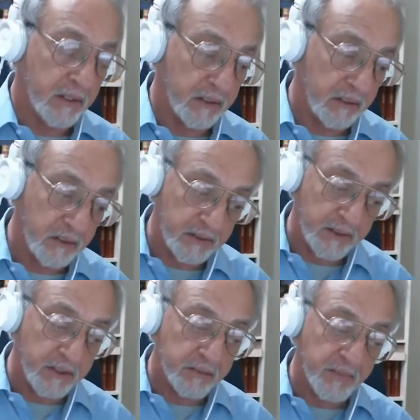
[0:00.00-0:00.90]
uh,
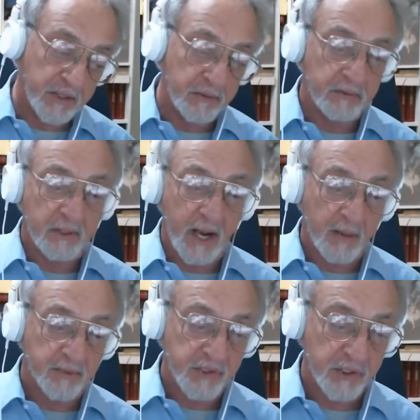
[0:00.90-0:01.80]
enemy or
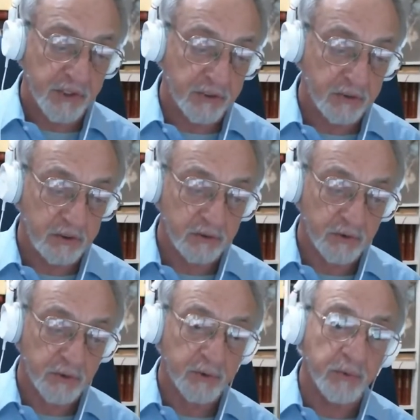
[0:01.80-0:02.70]
opposition
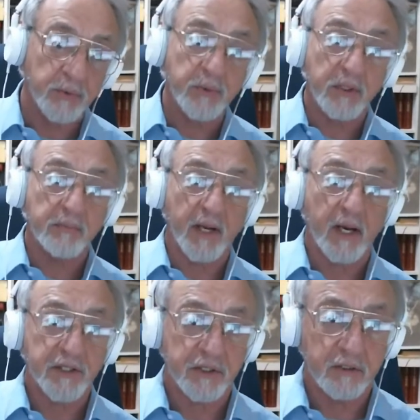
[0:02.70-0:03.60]
to
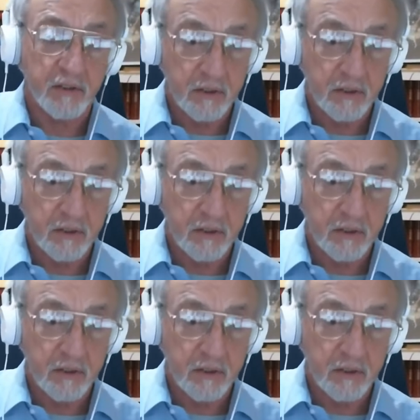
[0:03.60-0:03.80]
compassion.